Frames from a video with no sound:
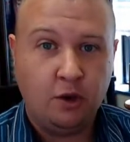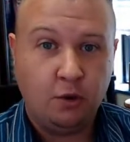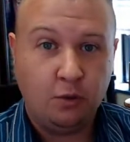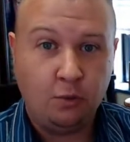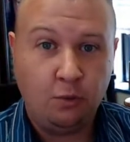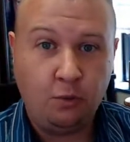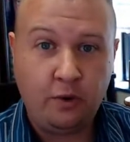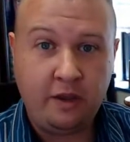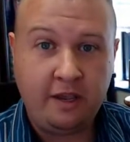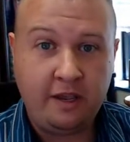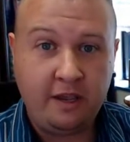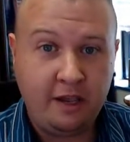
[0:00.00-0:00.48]

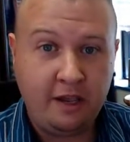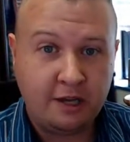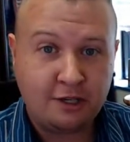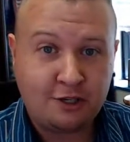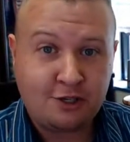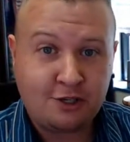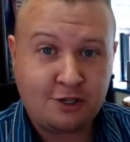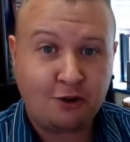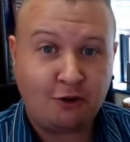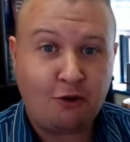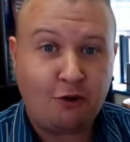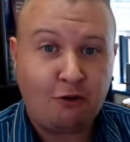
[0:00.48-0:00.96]
We
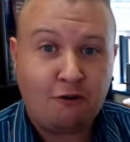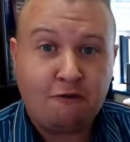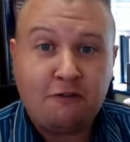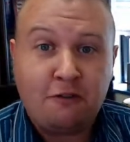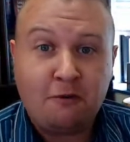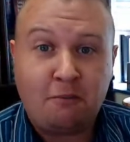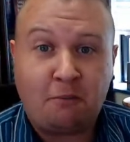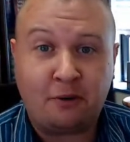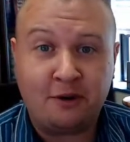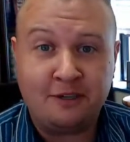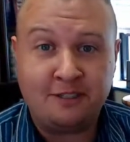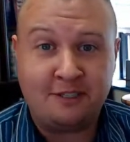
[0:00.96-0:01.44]
serve
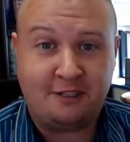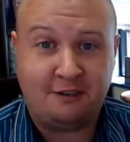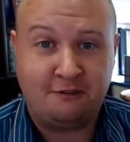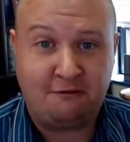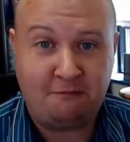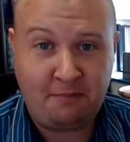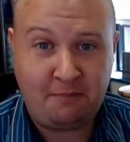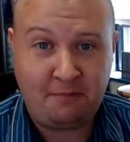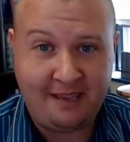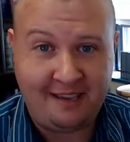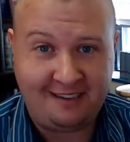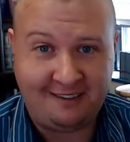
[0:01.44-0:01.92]
the Prince
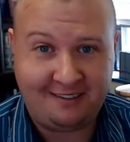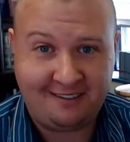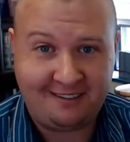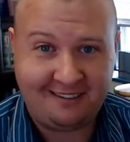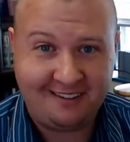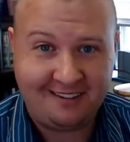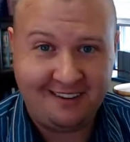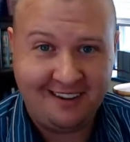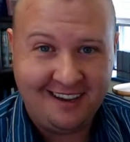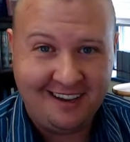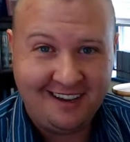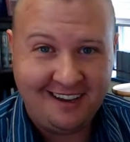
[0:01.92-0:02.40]
of
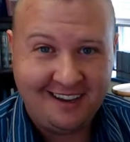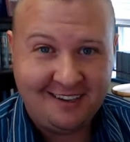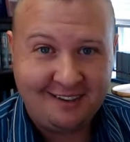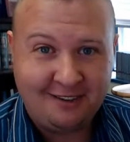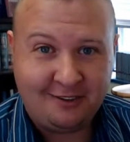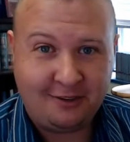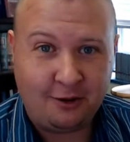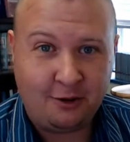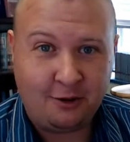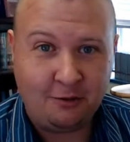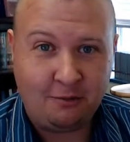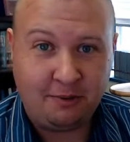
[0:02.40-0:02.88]
Peace.
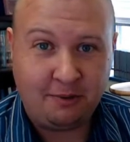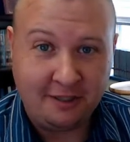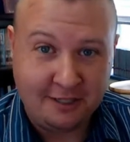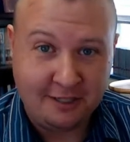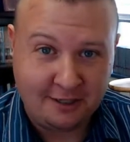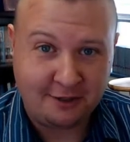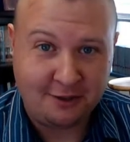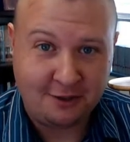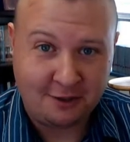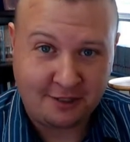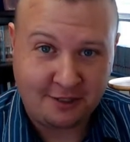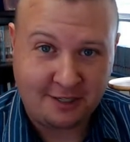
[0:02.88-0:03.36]
So please
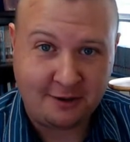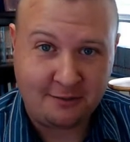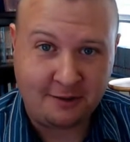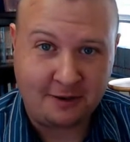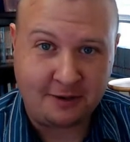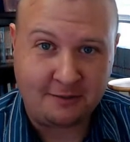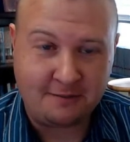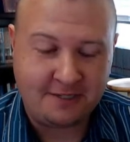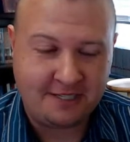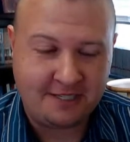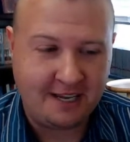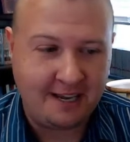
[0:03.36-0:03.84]
understand what
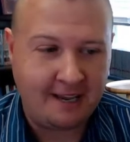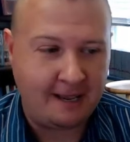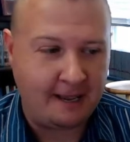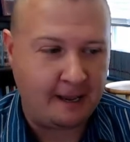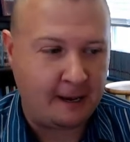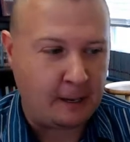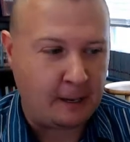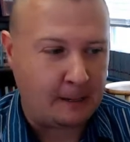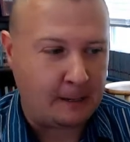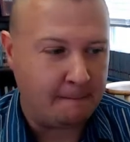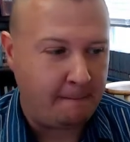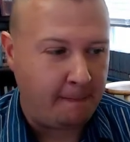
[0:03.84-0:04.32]
I'm saying
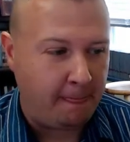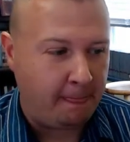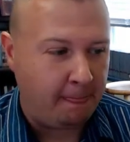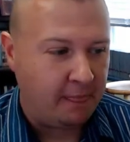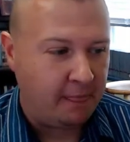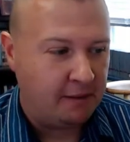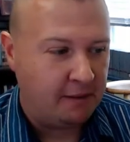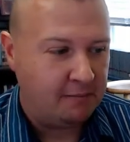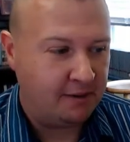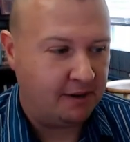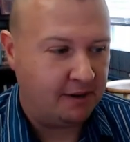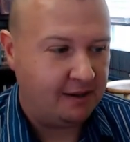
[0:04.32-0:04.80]
here.
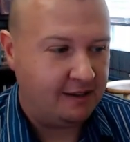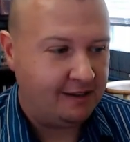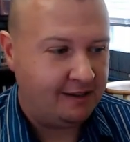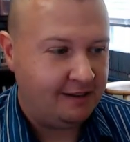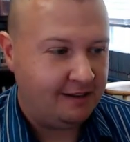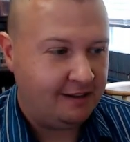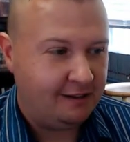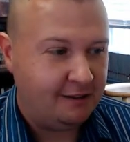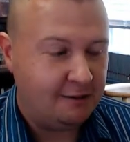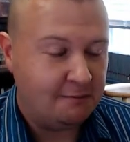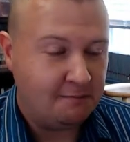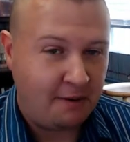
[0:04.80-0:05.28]
But
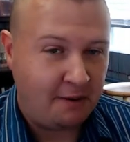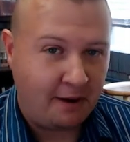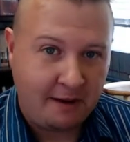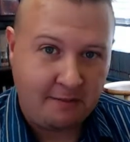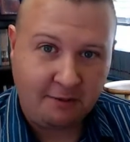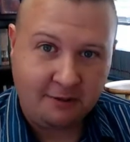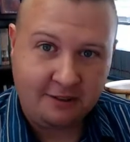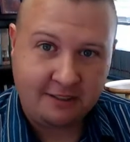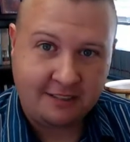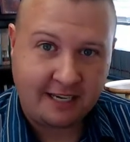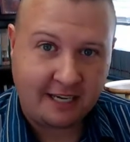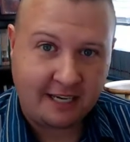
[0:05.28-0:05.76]
the
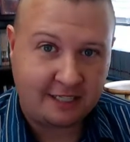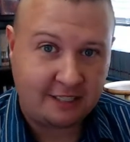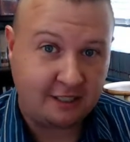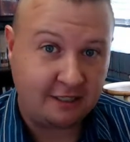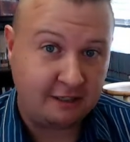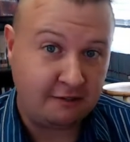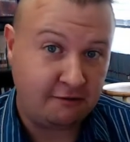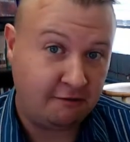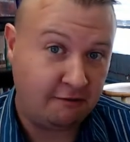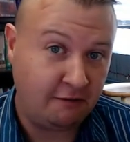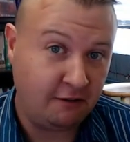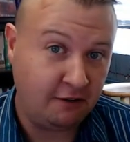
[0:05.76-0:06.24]
Bible is
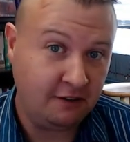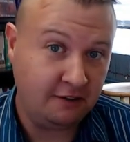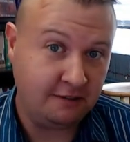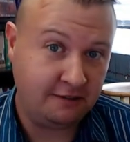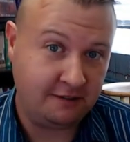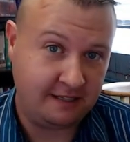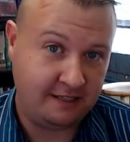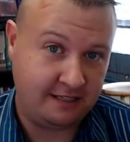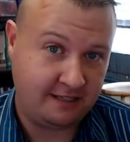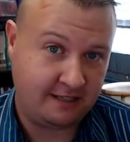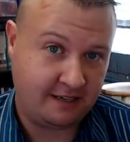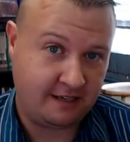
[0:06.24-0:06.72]
actually full of
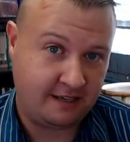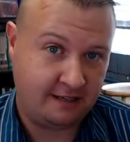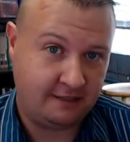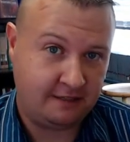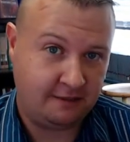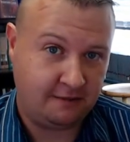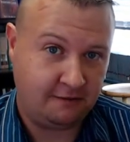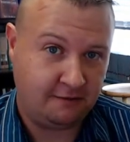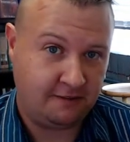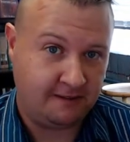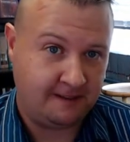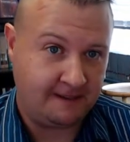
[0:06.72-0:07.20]
these
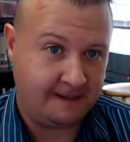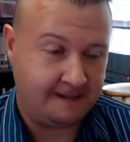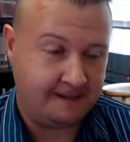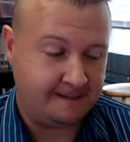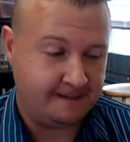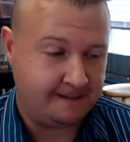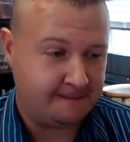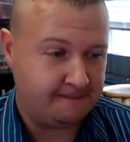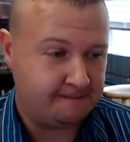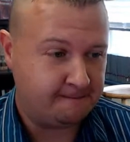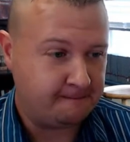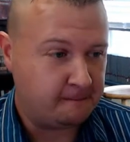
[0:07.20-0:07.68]
kinds of
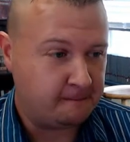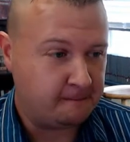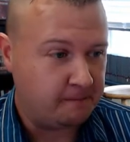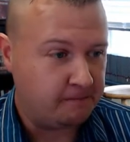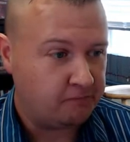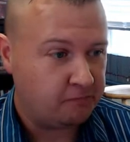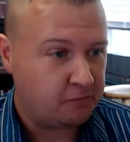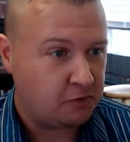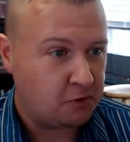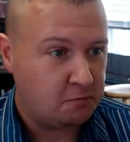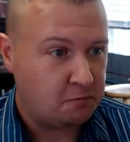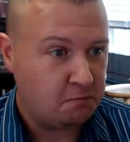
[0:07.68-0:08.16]
things.
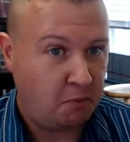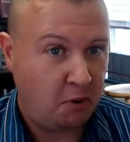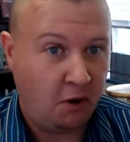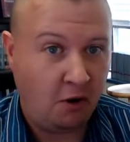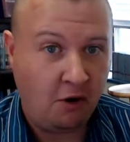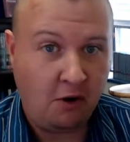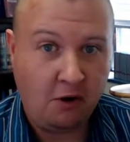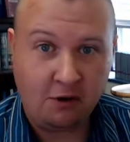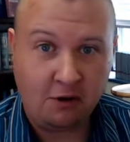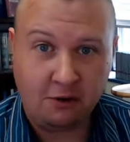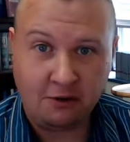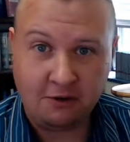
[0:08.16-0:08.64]

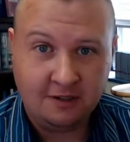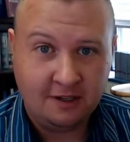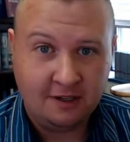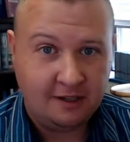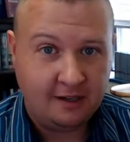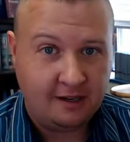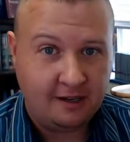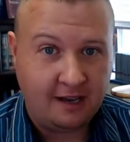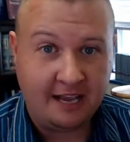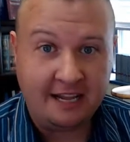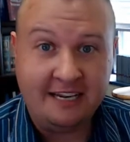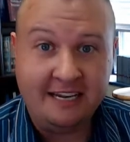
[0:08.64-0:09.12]
Paul
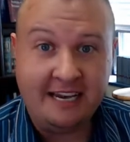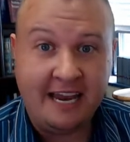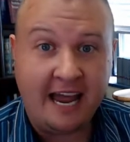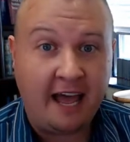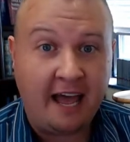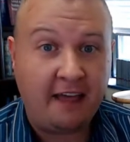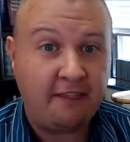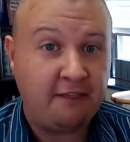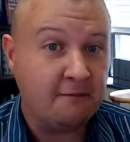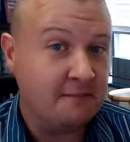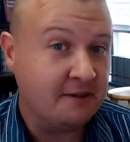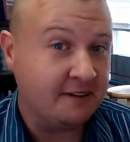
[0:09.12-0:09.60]

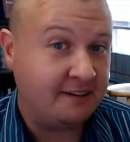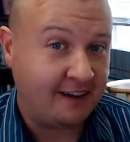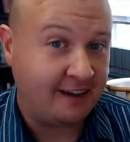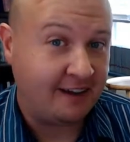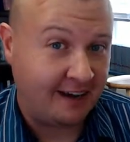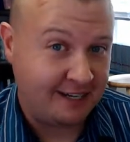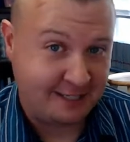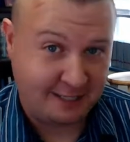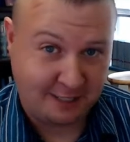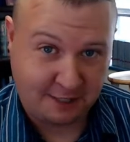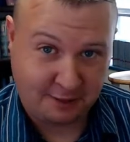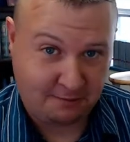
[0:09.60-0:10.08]

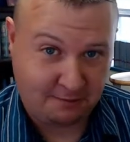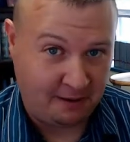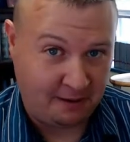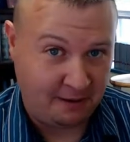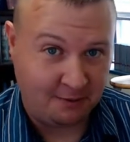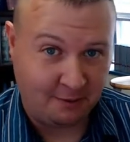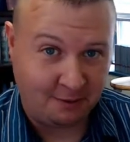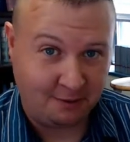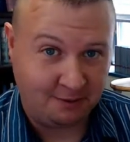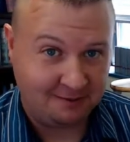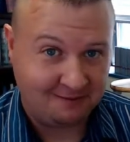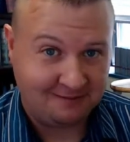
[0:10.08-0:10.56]
anathematizes
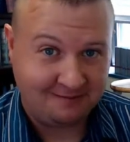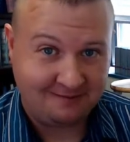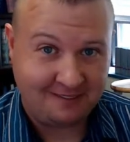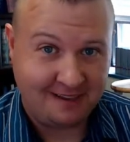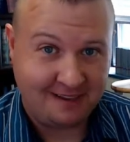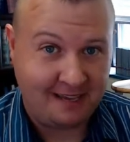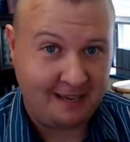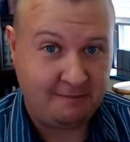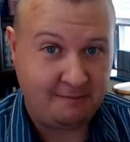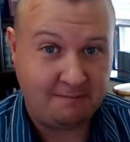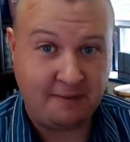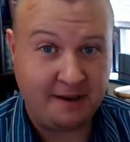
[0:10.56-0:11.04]
people.
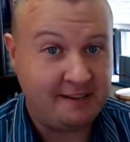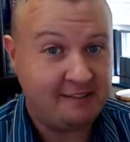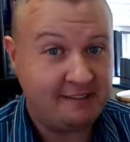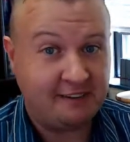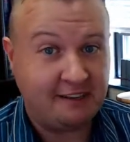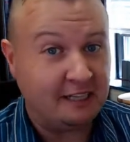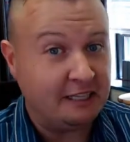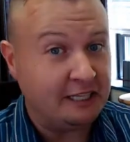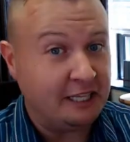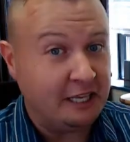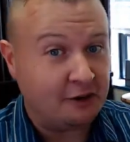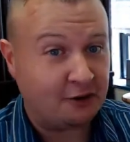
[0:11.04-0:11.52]
He
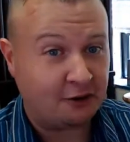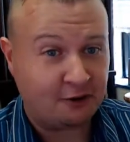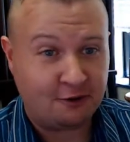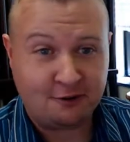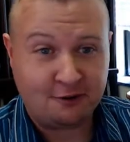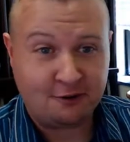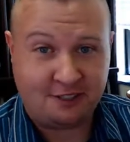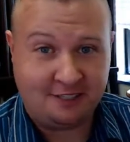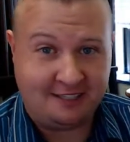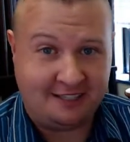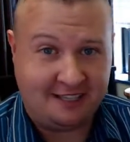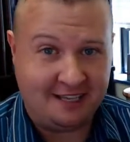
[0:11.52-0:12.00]
basically
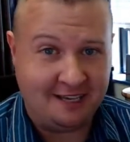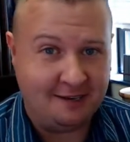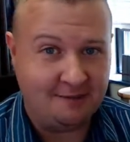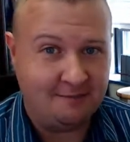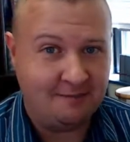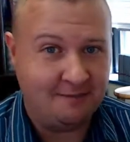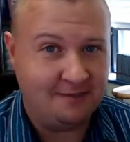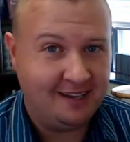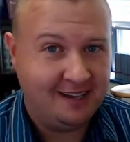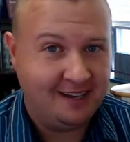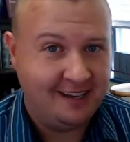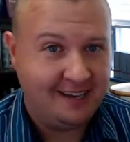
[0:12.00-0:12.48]
curses them.